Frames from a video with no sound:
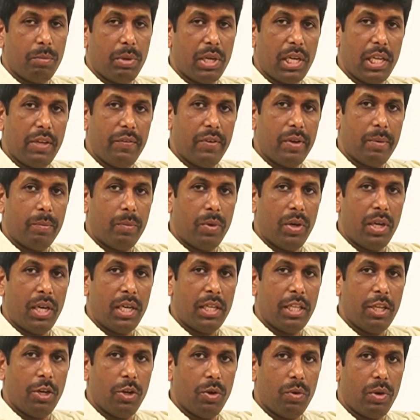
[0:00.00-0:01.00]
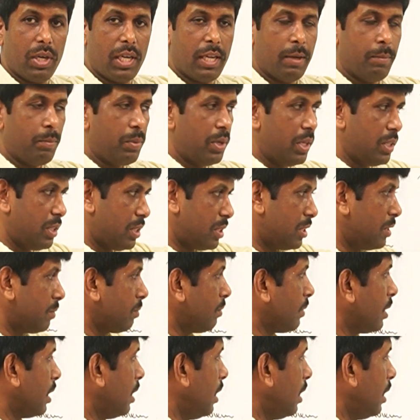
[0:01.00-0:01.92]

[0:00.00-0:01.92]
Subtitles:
but even boil at the lower temperatures.